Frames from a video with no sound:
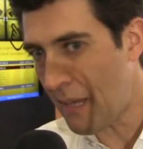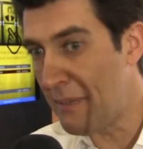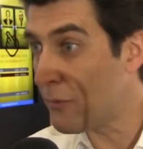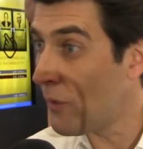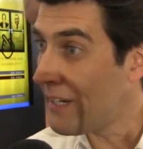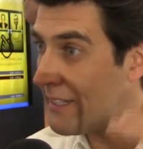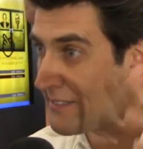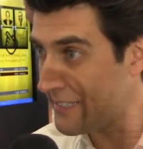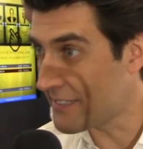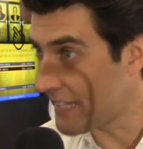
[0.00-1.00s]
But when the
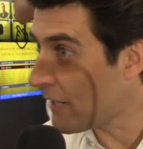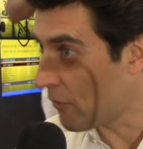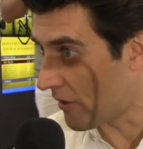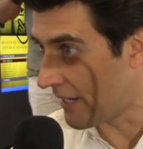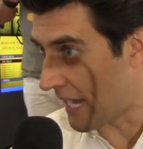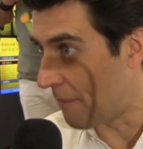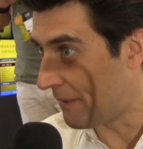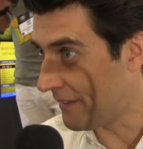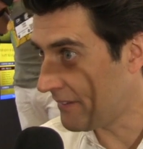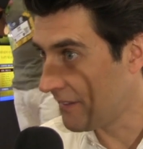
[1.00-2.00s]
Six Day War
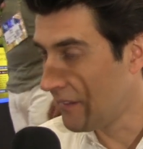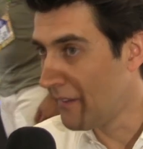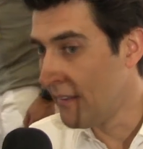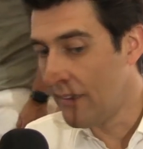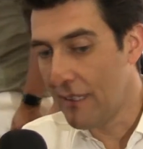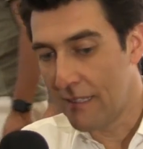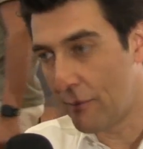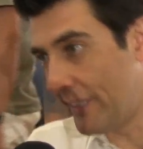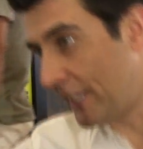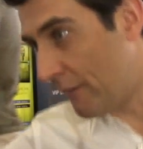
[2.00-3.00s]
happened,
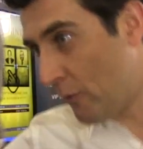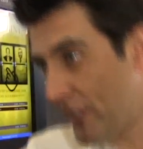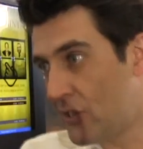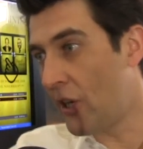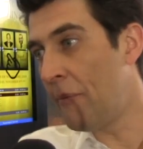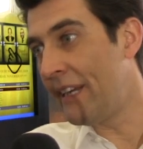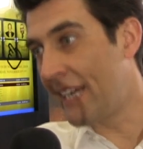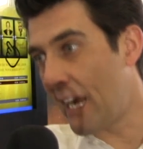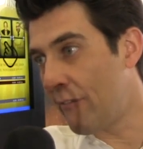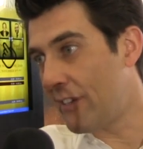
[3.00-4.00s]
when Germany
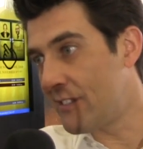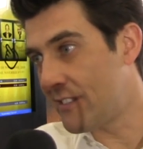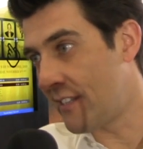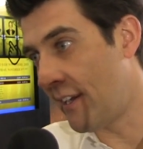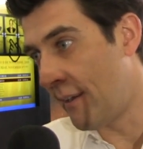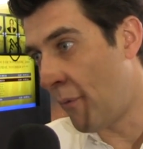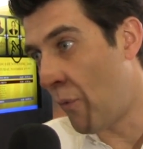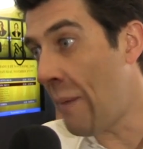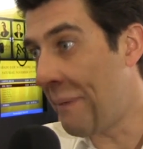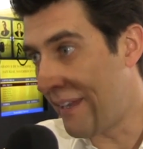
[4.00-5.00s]
gave us
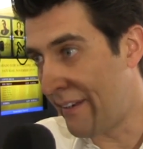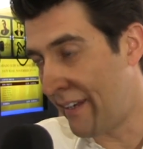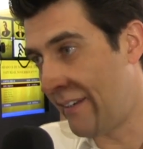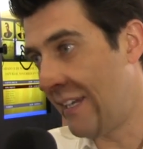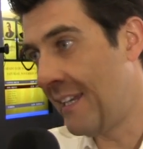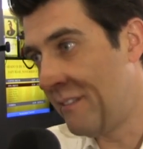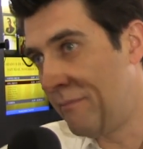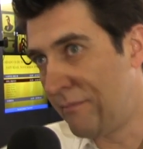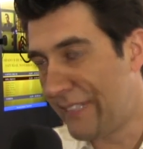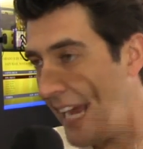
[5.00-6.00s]
weapon and
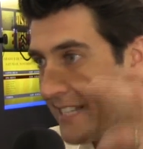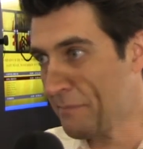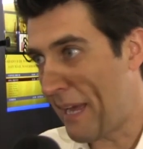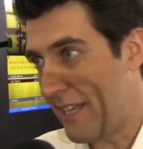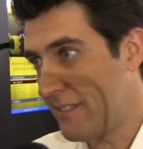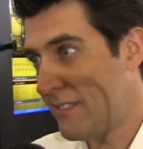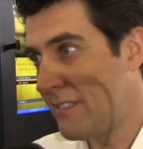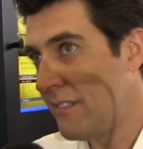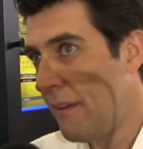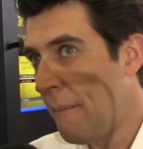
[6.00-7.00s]
gas
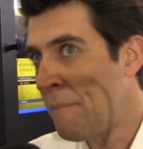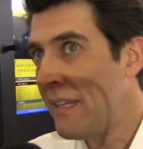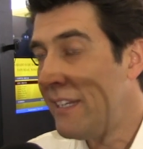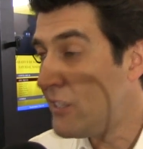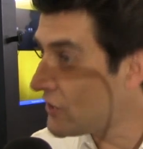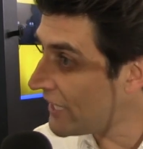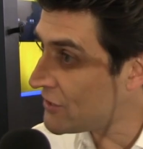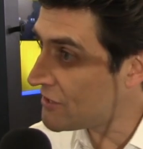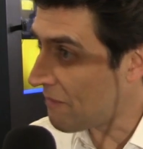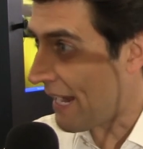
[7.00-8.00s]
masks, he
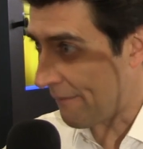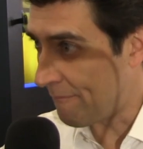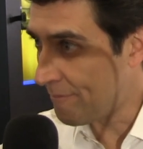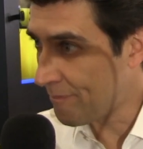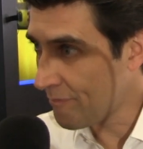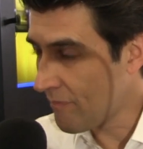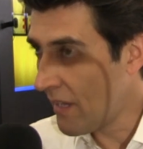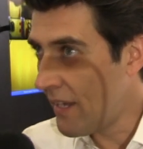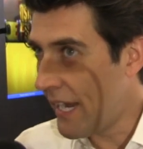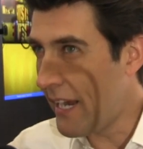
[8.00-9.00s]
changed his mind.
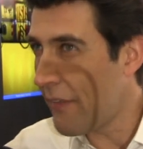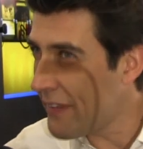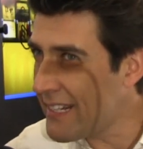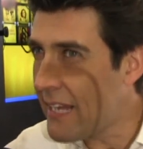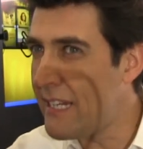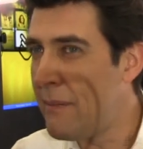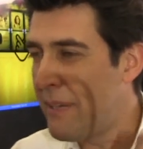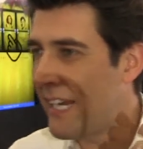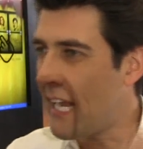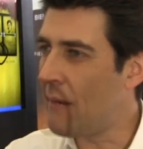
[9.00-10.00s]
And I think that he
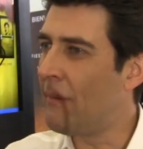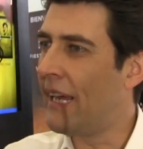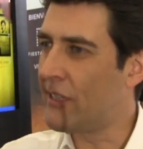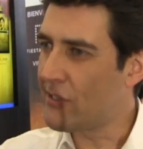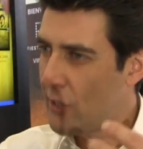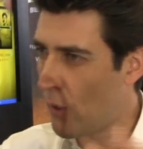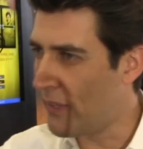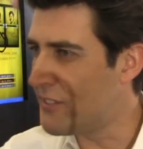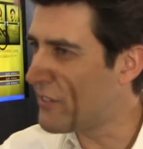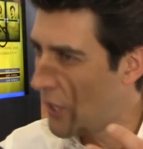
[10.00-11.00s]
became like
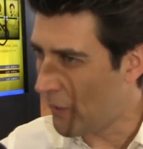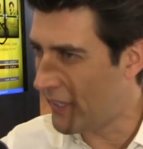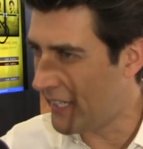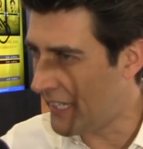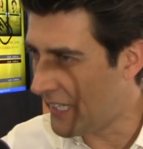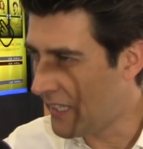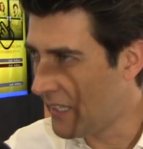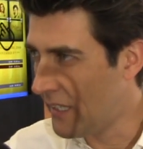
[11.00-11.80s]
slowly,